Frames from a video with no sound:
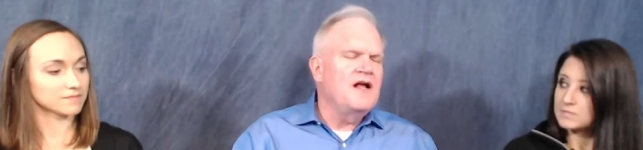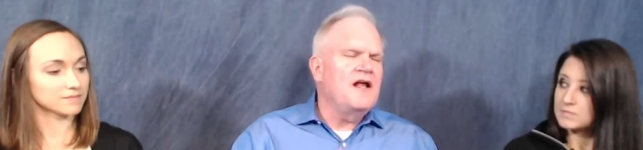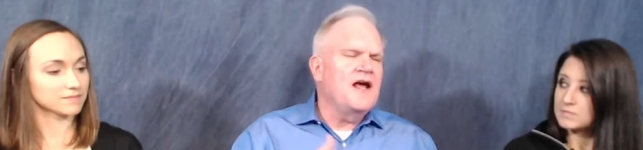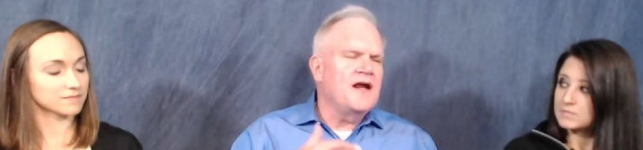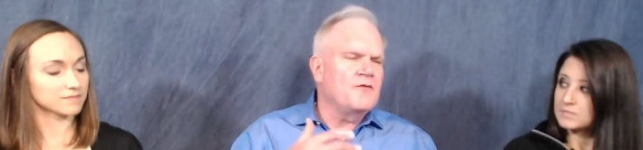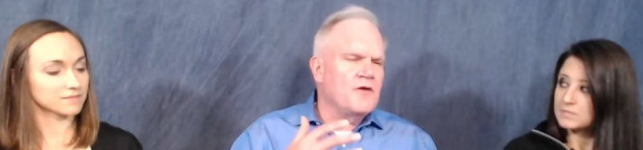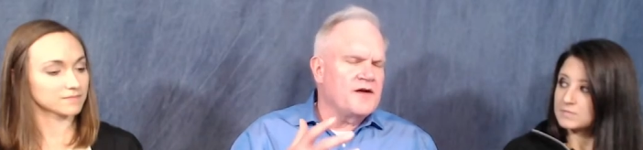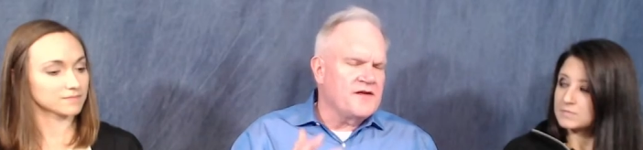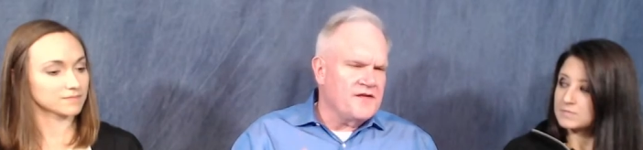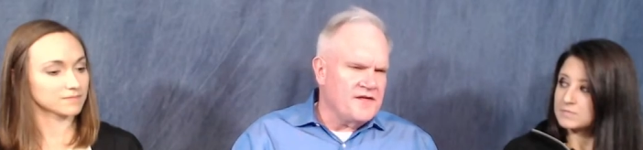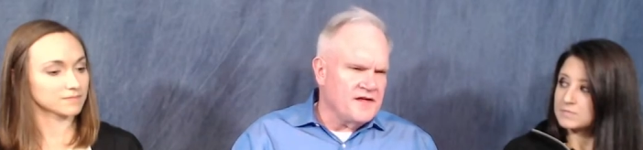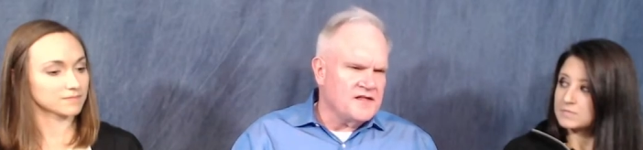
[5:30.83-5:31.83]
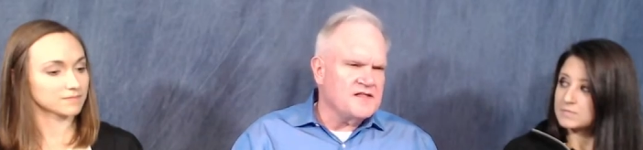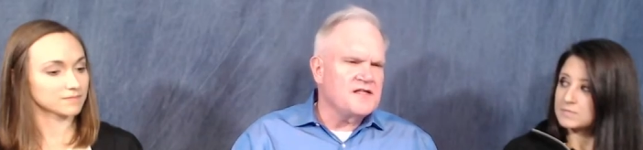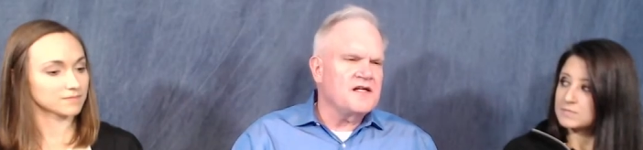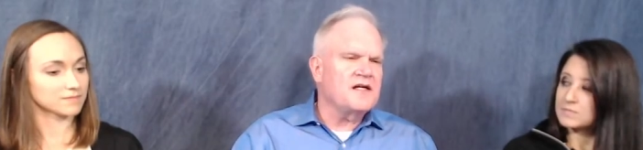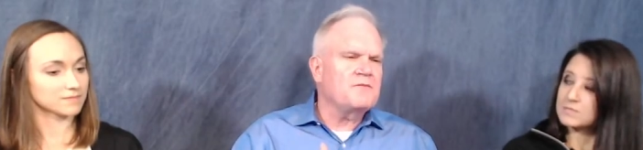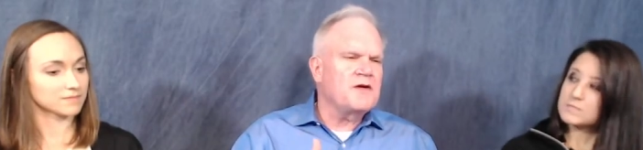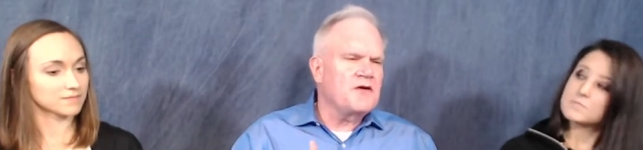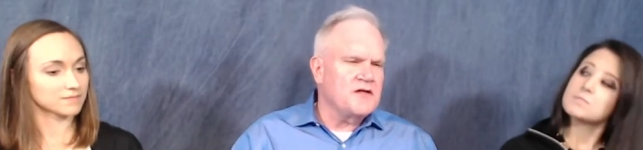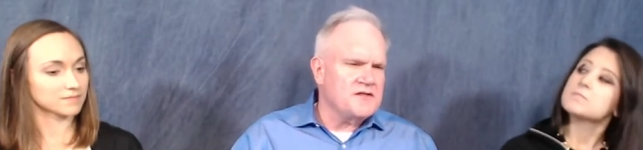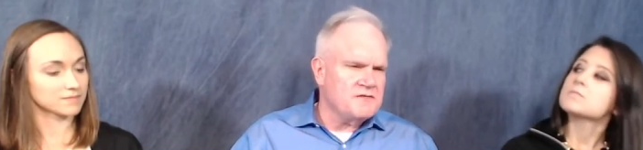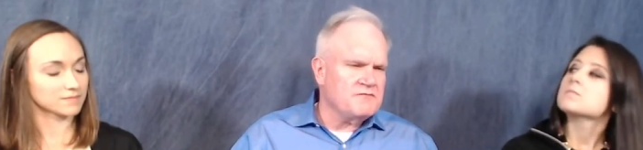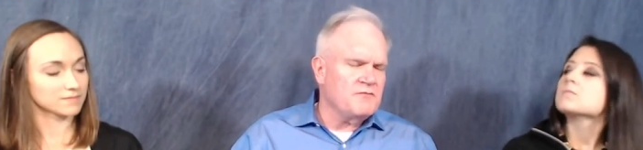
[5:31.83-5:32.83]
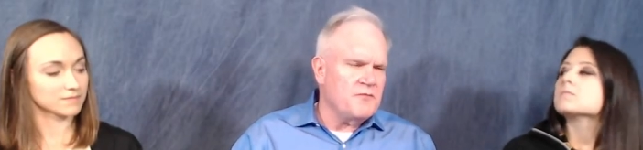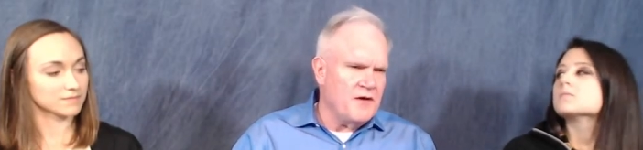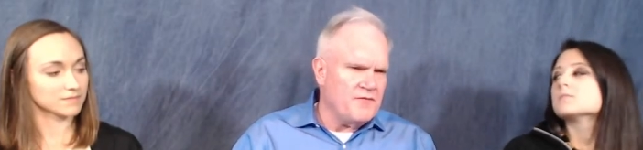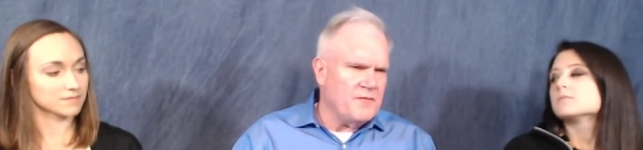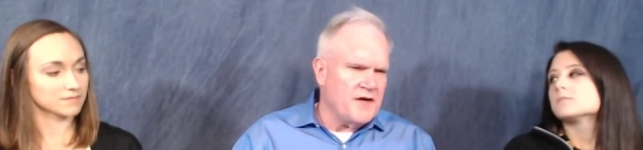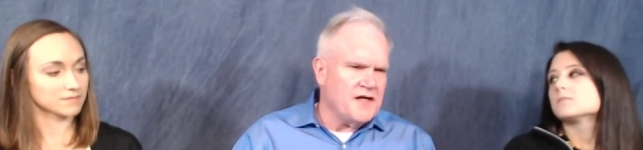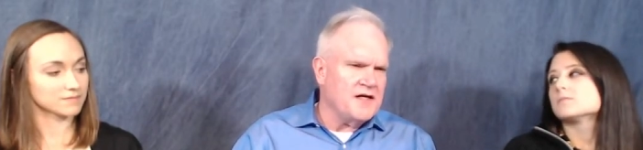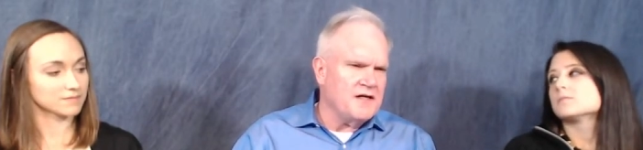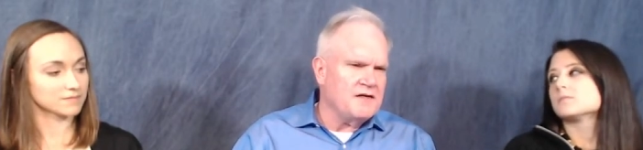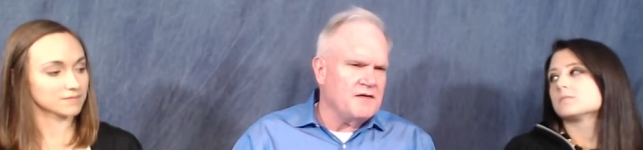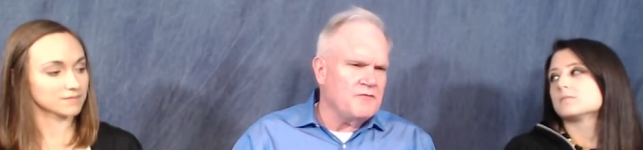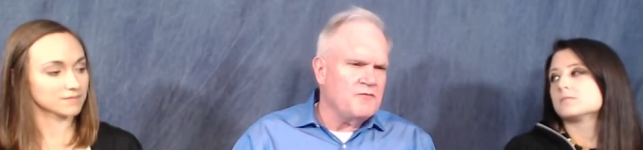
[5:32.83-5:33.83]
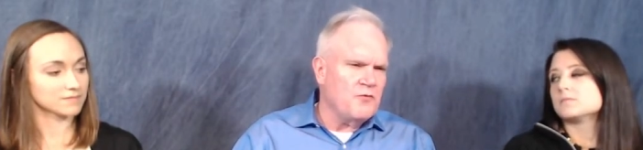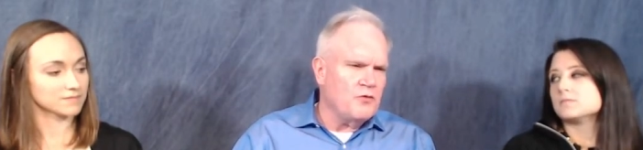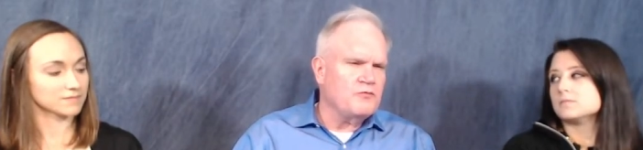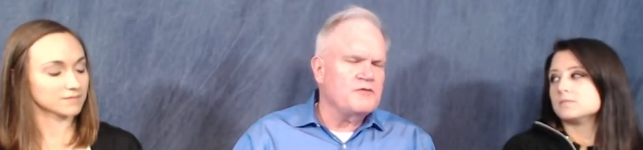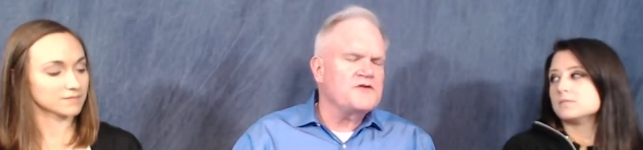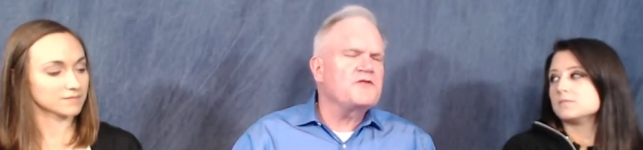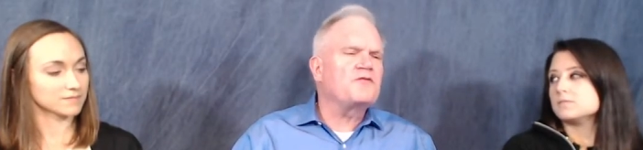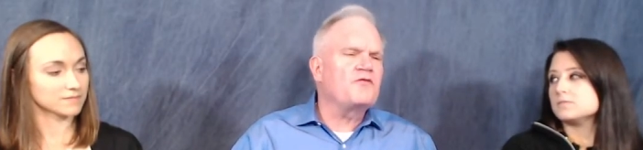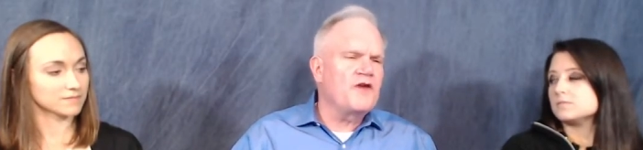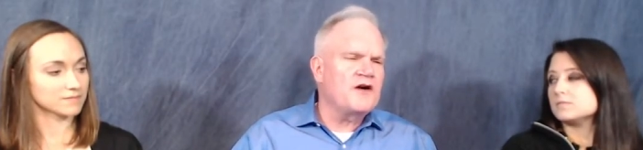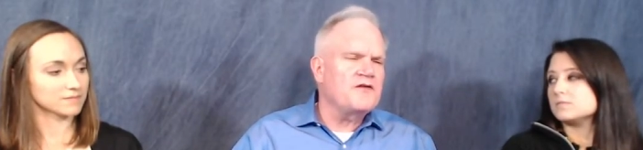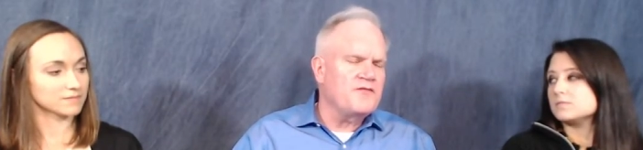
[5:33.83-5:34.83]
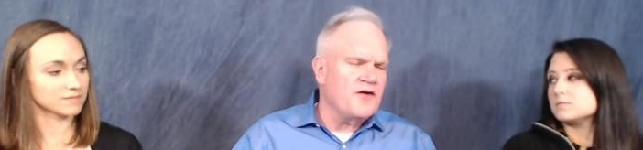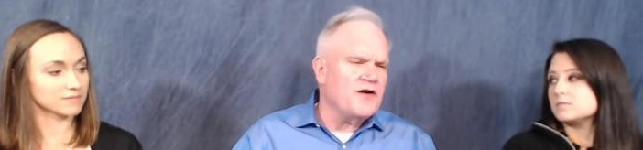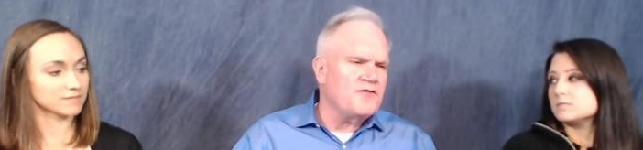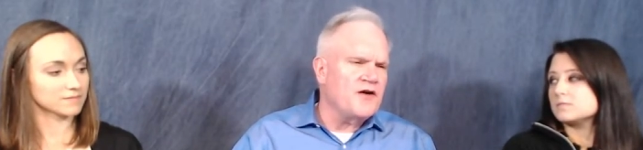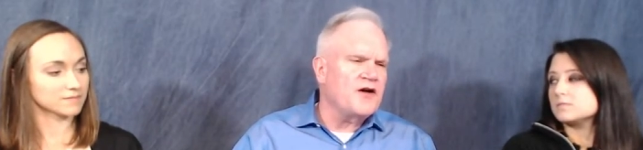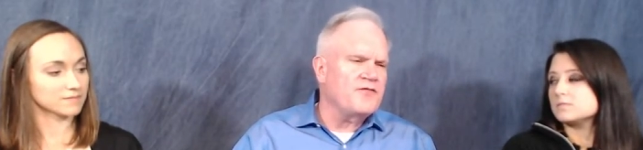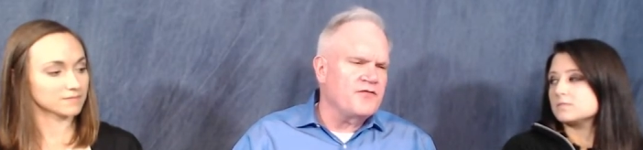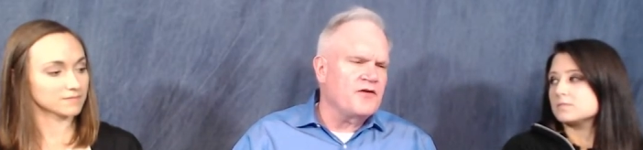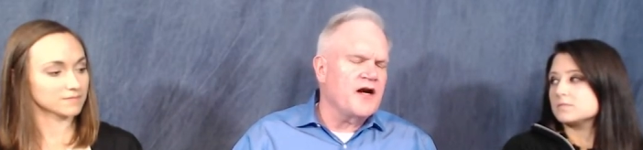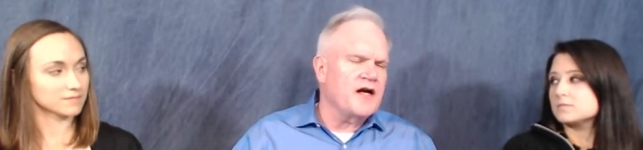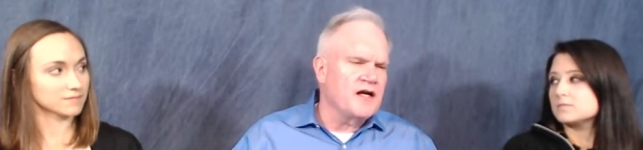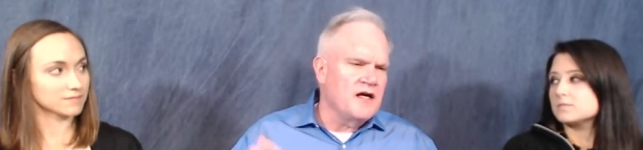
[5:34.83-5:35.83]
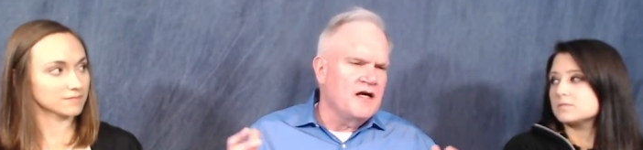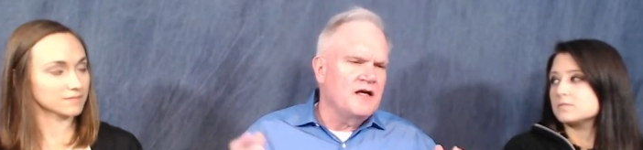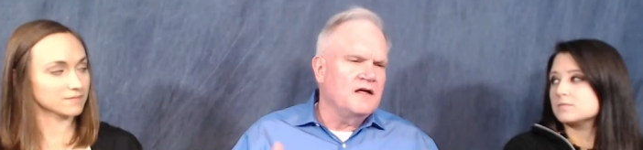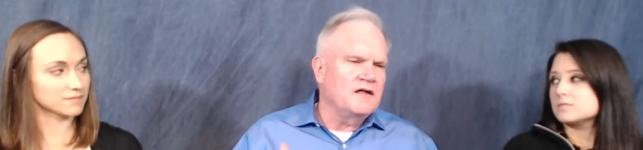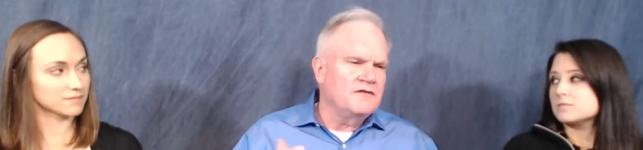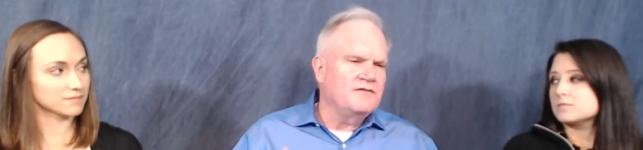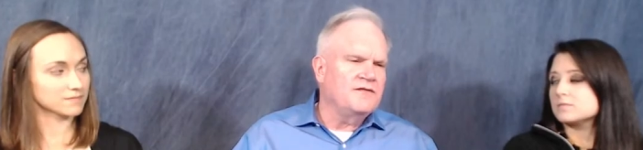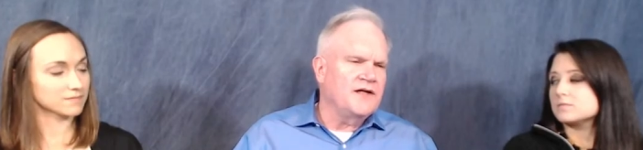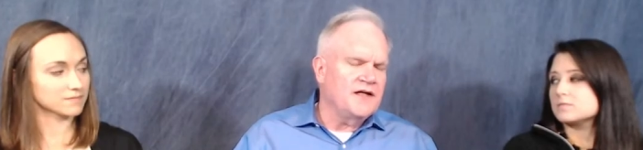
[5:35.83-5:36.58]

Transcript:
Speaker 1: And one of the things that, because everybody in the world was very, very, very afraid of